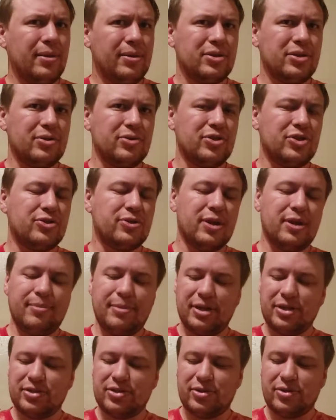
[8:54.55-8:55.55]
So just try to
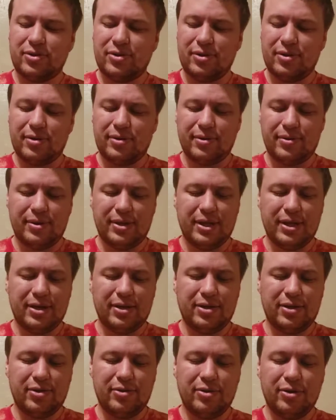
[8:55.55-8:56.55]
make sure
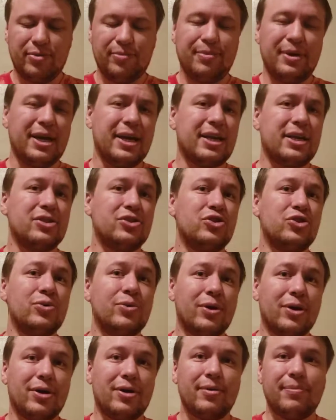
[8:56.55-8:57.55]
that you don't pack it
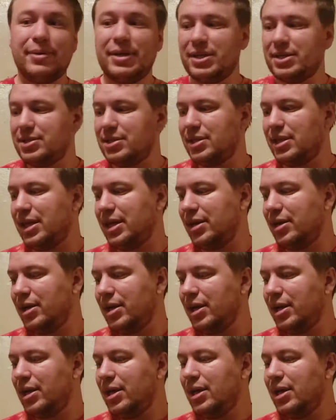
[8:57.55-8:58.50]
too hard because of that.